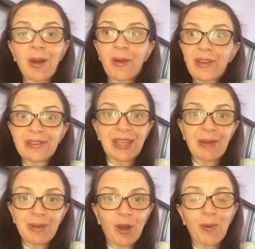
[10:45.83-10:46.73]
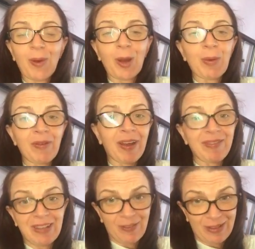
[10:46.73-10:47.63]
the teams that I work with have
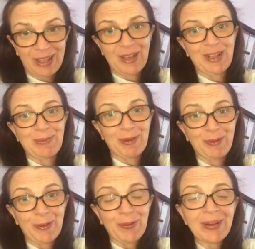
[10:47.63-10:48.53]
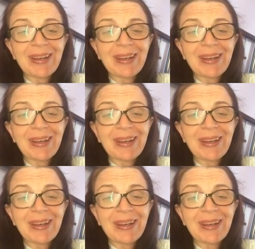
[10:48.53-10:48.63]
definitely heard it before.